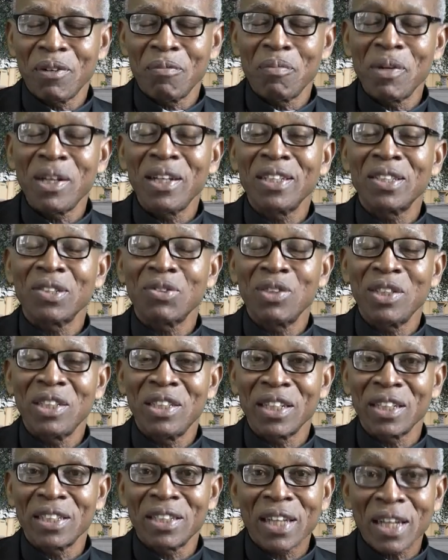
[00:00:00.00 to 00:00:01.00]
military
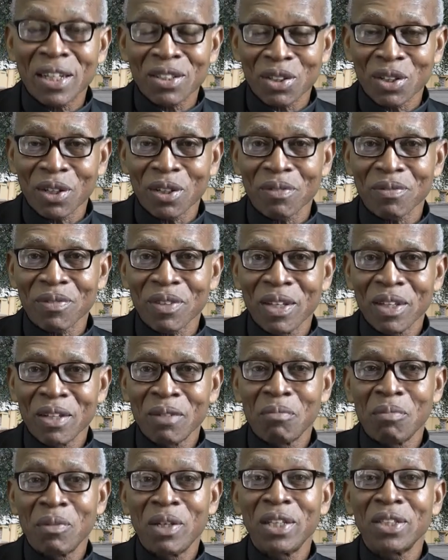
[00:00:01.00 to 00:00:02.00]
dictator,
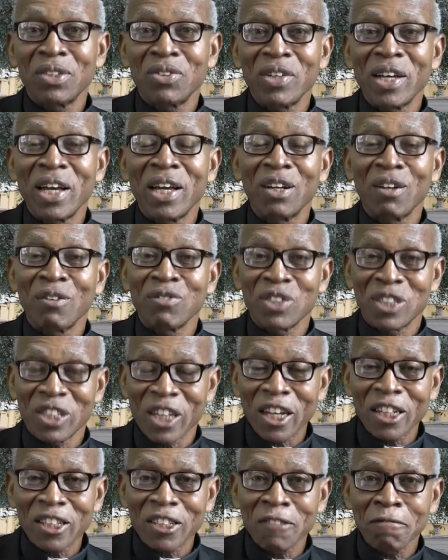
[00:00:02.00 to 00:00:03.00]
military head of
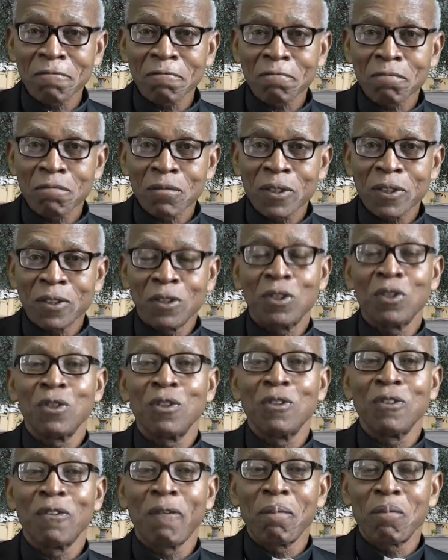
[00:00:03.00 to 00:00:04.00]
state,
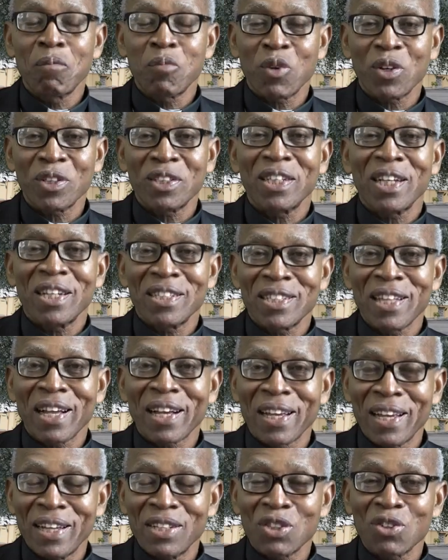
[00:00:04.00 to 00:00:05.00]
to protest
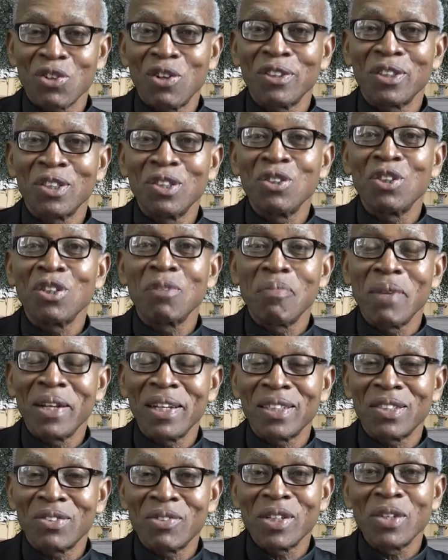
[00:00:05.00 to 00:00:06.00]
against continued
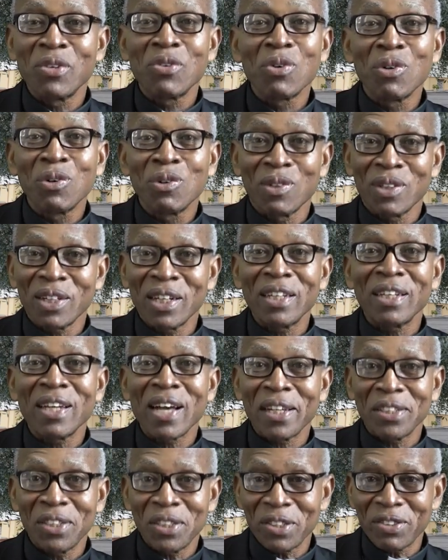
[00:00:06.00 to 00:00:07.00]
military rule in
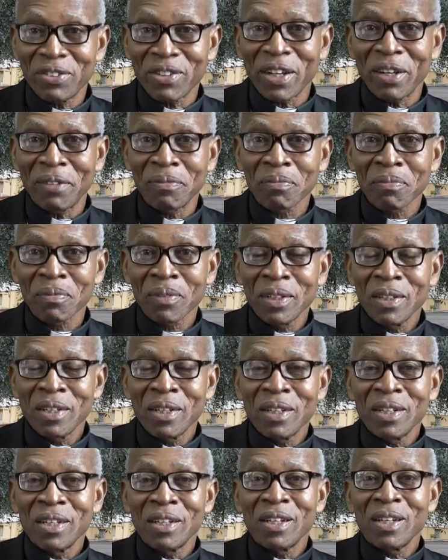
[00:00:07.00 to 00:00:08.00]
Nigeria.
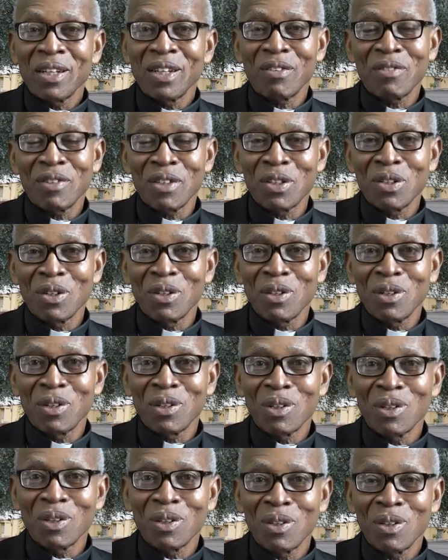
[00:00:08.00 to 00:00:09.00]
Even
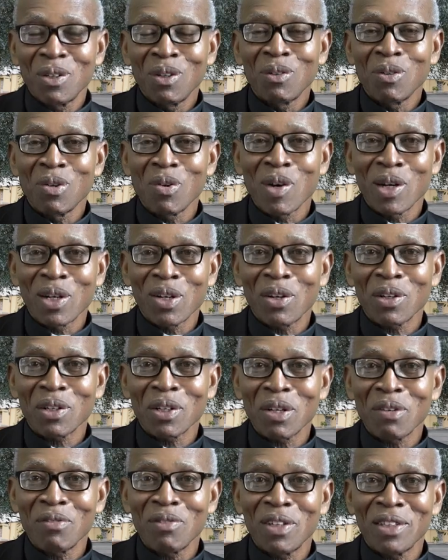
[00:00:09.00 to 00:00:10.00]
though we were
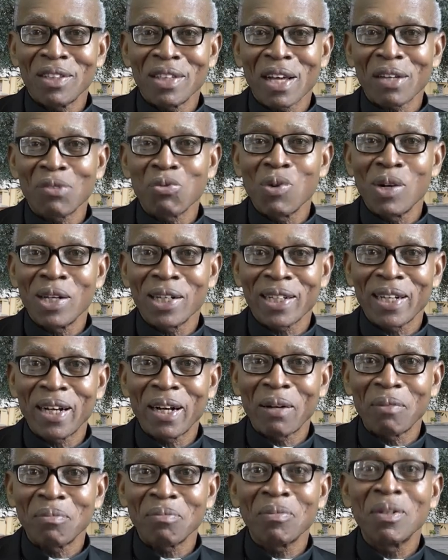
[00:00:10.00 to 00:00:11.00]
not given that
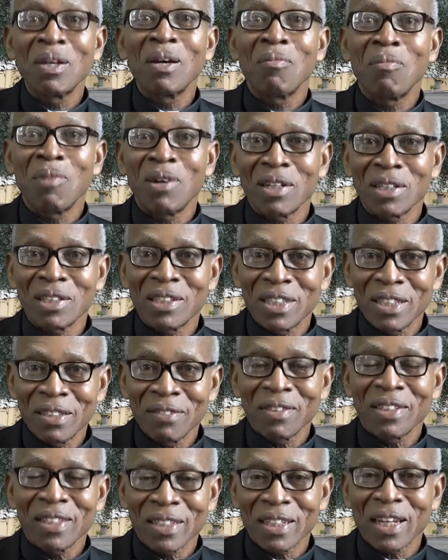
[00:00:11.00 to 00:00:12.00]
welcome, but
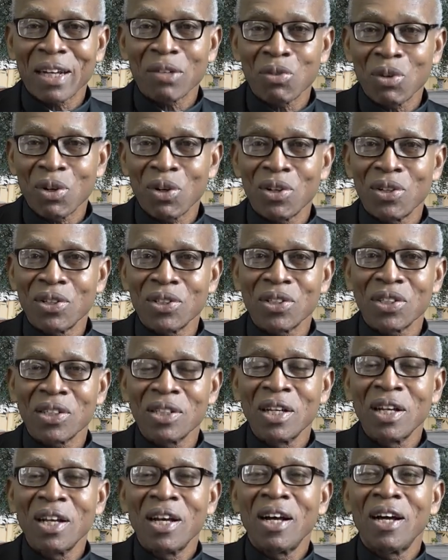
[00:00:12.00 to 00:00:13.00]
that
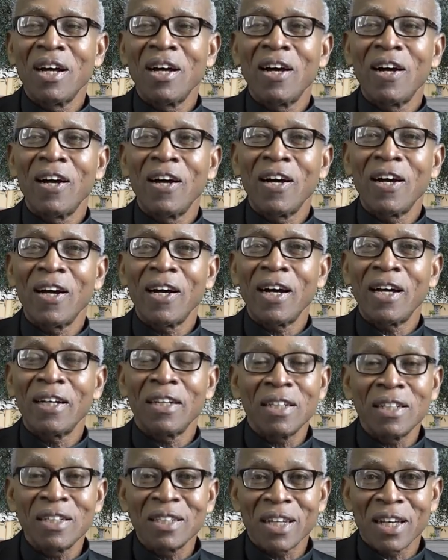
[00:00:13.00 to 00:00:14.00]
was
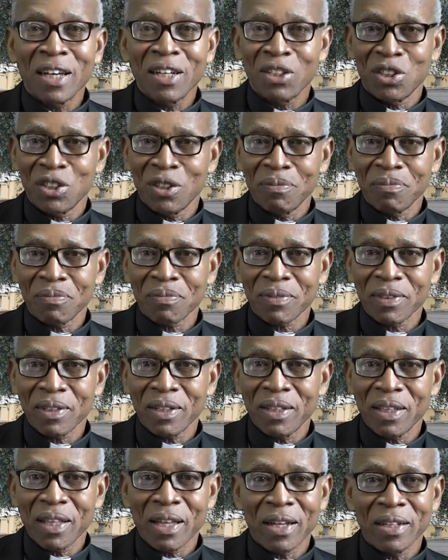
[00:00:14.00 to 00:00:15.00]
an indication
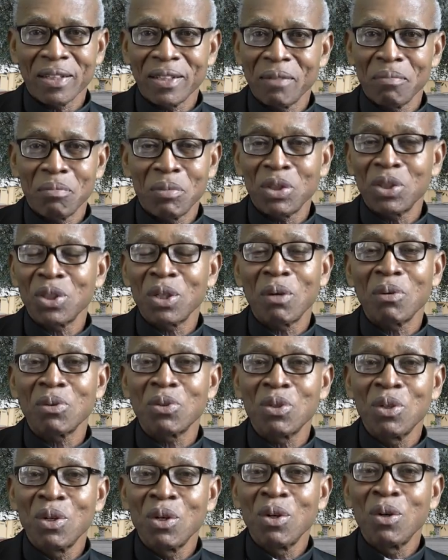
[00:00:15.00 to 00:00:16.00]
that the
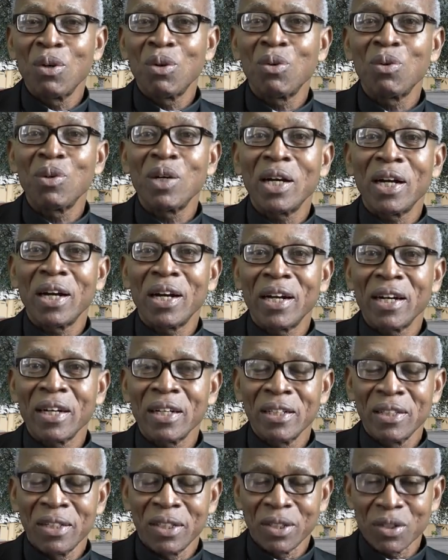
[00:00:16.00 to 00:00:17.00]
bishops
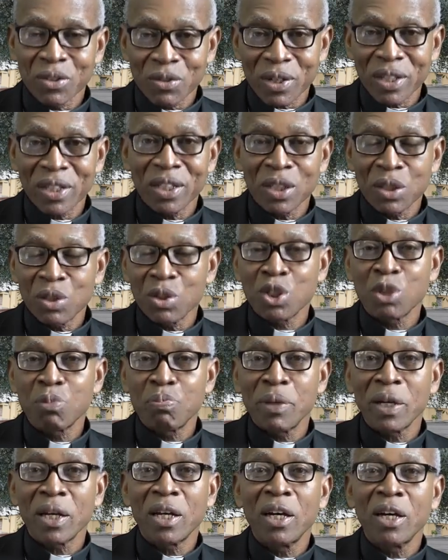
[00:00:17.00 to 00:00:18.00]
were ready to
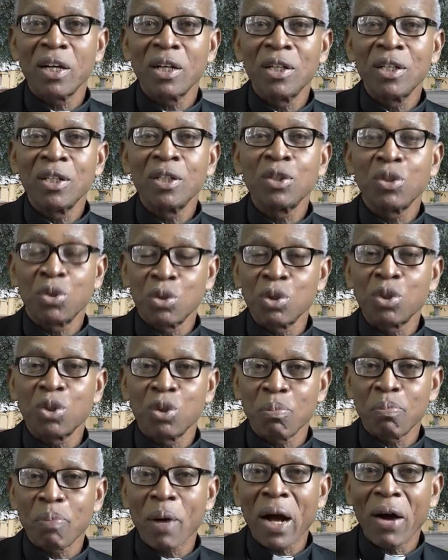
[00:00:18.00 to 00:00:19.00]
speak truth
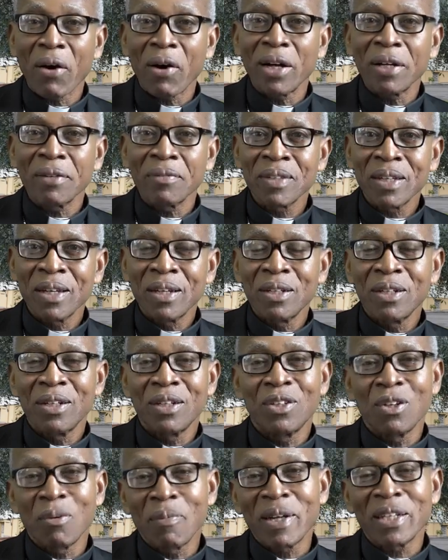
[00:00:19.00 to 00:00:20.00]
to power,
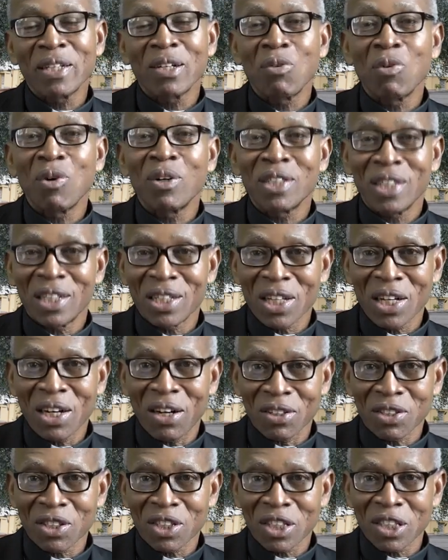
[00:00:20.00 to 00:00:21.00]
no matter what it
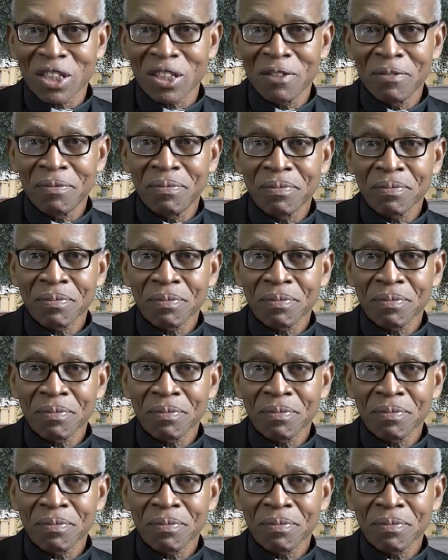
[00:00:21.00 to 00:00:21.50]
costs.